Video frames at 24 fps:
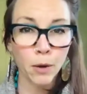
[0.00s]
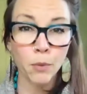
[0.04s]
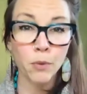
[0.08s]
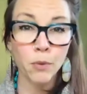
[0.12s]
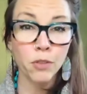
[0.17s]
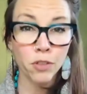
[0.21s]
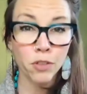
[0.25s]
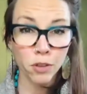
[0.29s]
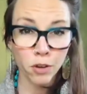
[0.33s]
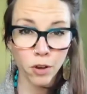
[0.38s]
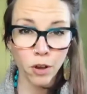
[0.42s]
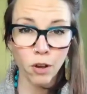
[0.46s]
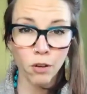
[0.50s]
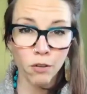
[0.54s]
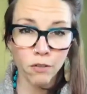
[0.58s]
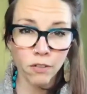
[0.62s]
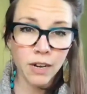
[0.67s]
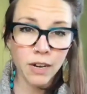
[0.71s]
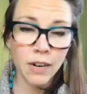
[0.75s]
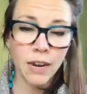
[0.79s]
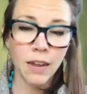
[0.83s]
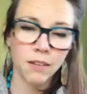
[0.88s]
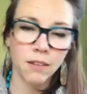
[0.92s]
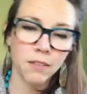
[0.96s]
with the
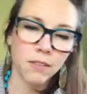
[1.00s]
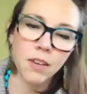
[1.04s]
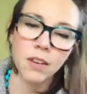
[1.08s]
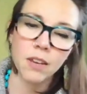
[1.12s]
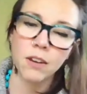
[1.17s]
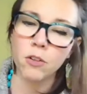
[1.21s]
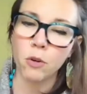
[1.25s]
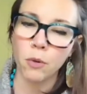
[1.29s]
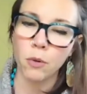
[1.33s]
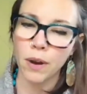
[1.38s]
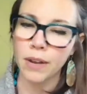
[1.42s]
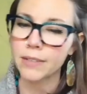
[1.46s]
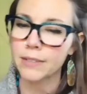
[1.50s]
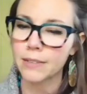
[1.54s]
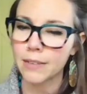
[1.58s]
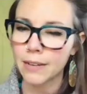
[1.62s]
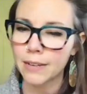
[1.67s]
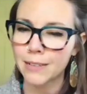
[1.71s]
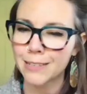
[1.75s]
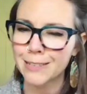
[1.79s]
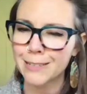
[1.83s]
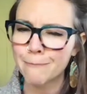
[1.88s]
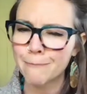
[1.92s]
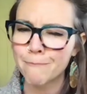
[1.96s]
COVID-19
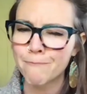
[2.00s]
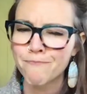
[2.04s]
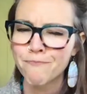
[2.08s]
crisis.